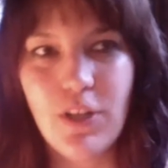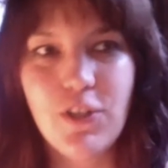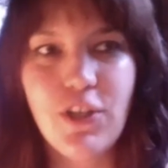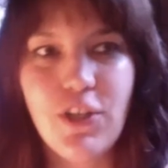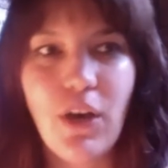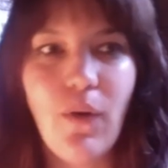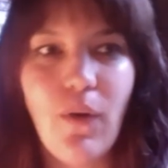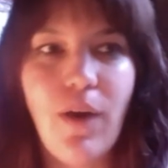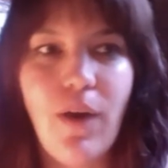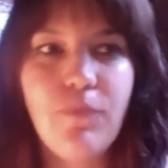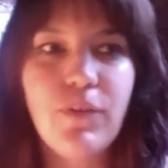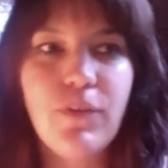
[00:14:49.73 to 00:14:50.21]

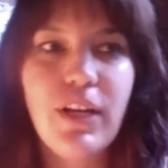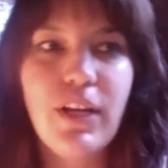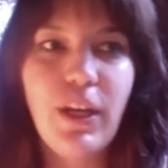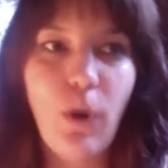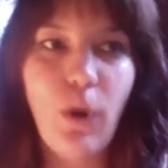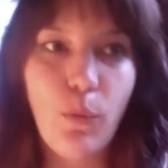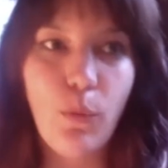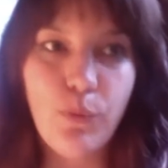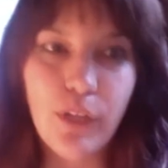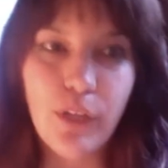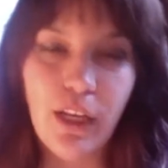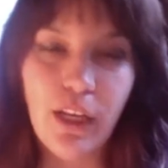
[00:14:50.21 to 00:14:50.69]
So I'm really
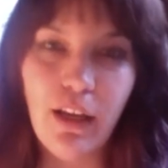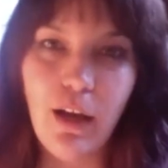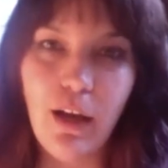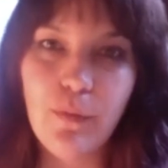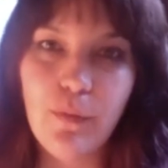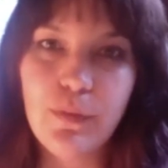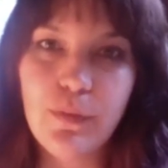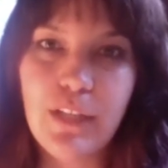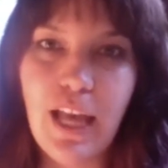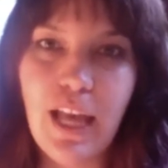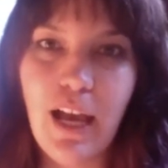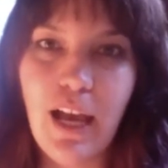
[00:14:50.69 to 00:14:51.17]
opening
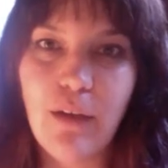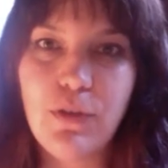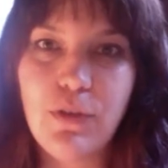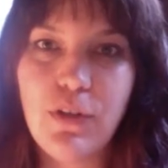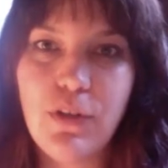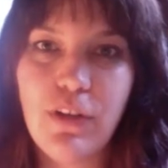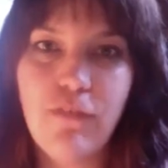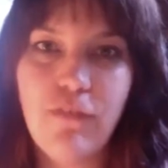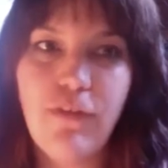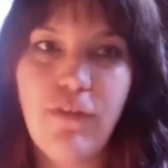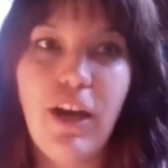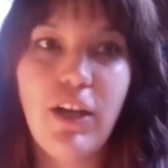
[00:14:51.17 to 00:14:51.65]
up now
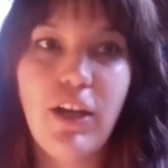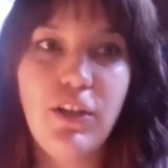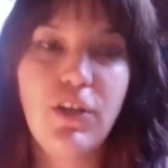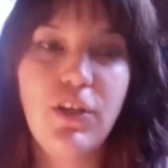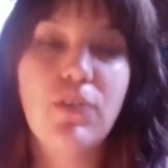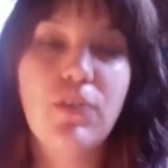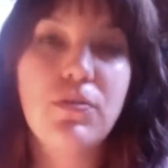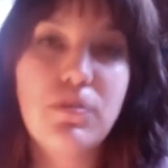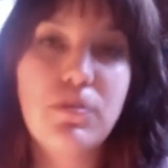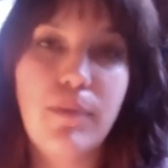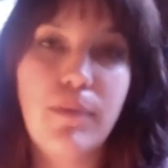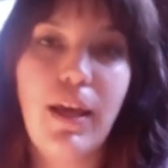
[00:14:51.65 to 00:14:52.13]
to invite
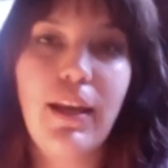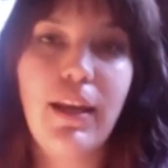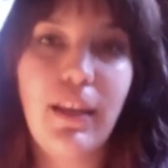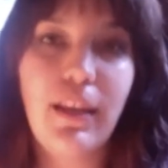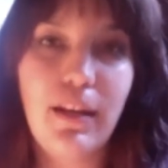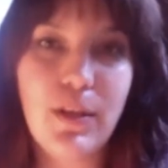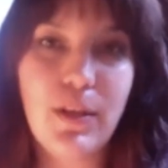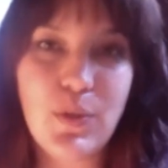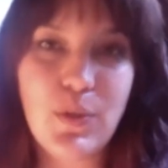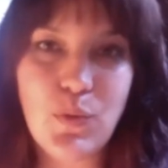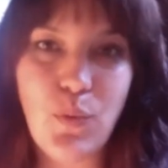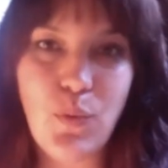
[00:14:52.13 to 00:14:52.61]
those men
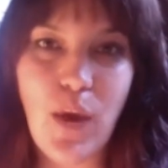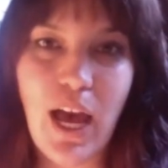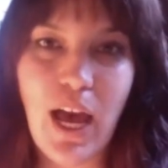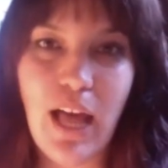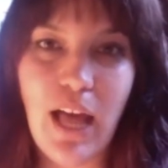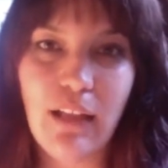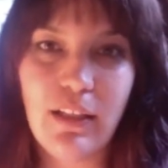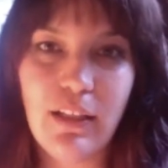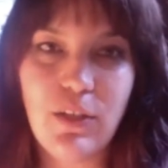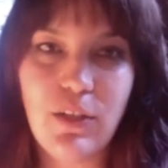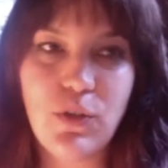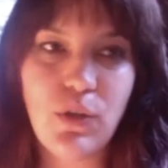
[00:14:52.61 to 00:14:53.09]
in as
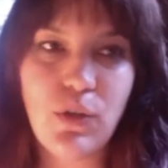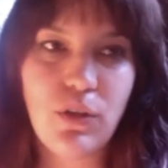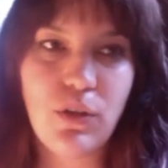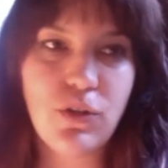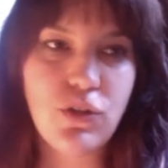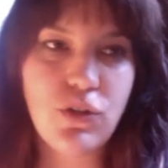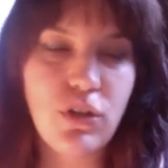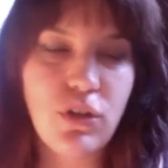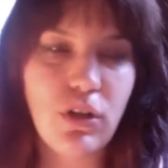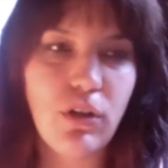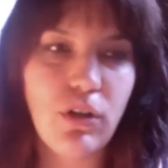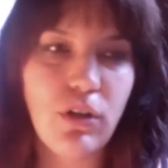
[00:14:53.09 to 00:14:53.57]
well into our
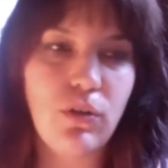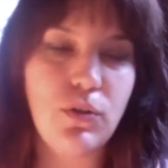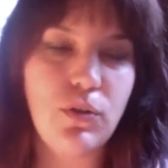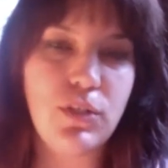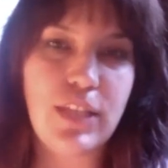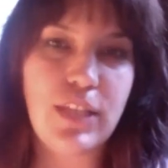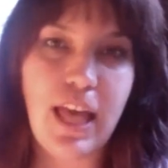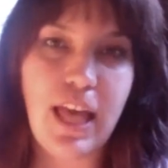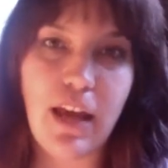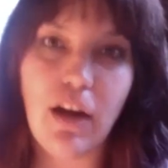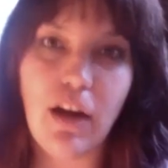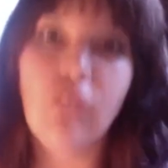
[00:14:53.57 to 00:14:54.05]

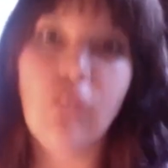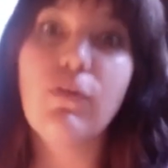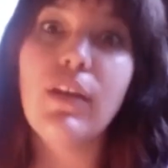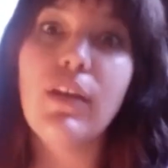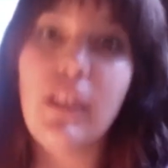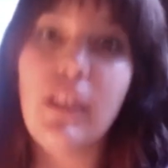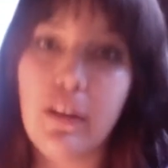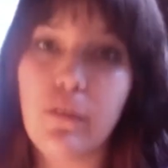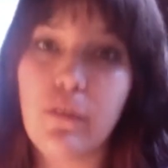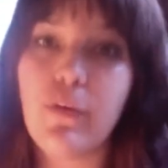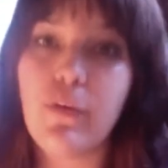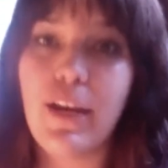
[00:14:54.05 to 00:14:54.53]
circles that are
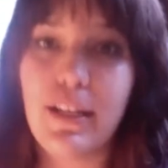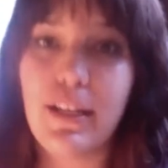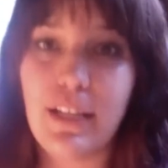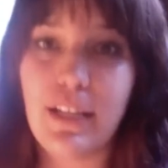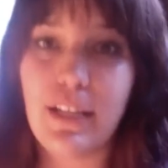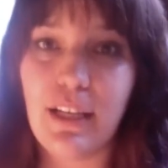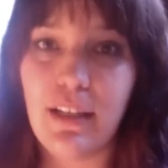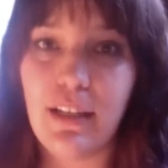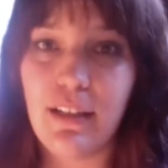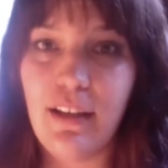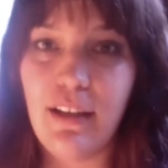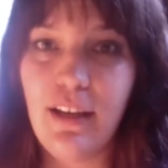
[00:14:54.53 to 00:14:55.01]
really
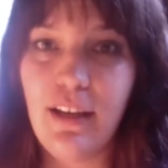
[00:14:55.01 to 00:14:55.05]
ready